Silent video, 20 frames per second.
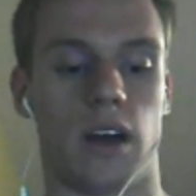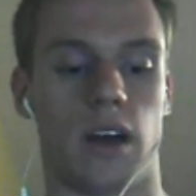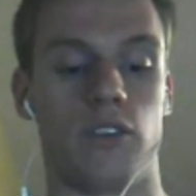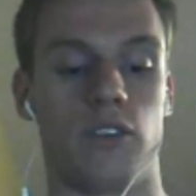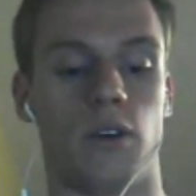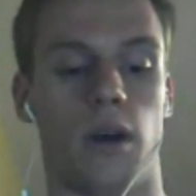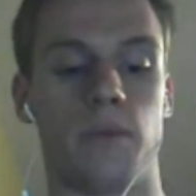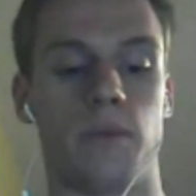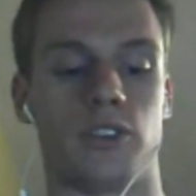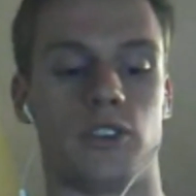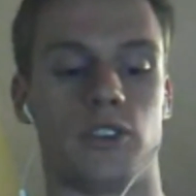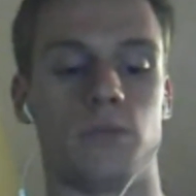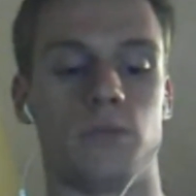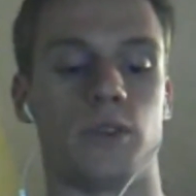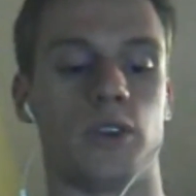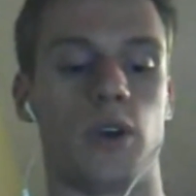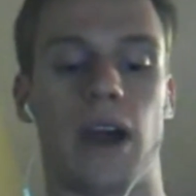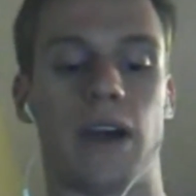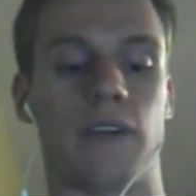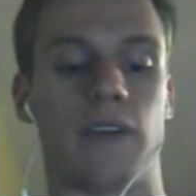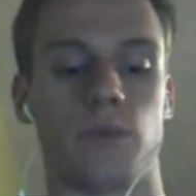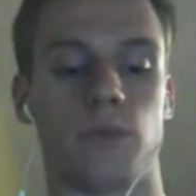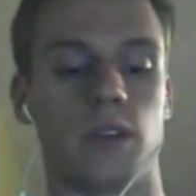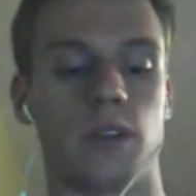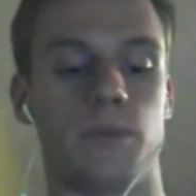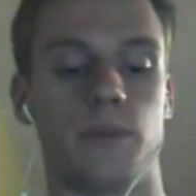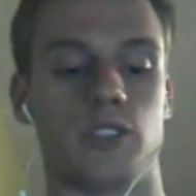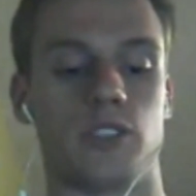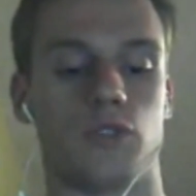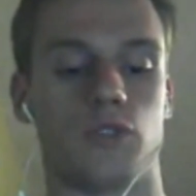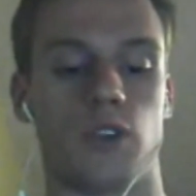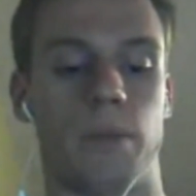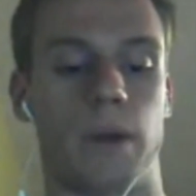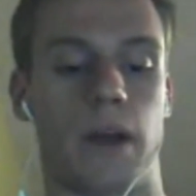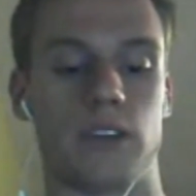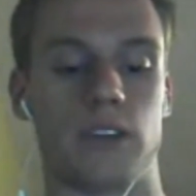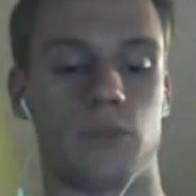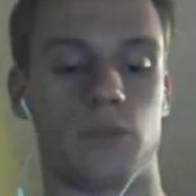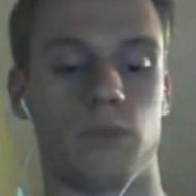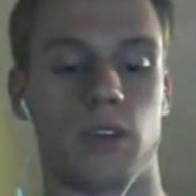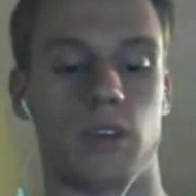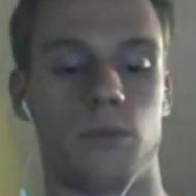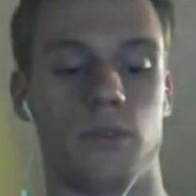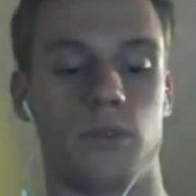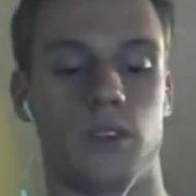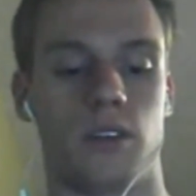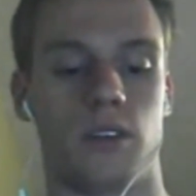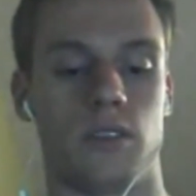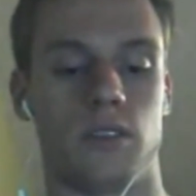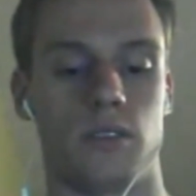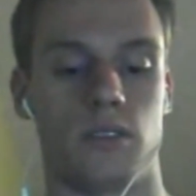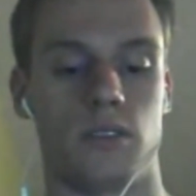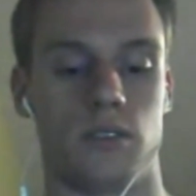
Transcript: I'm assuming you haven't really been street passing with anyone then?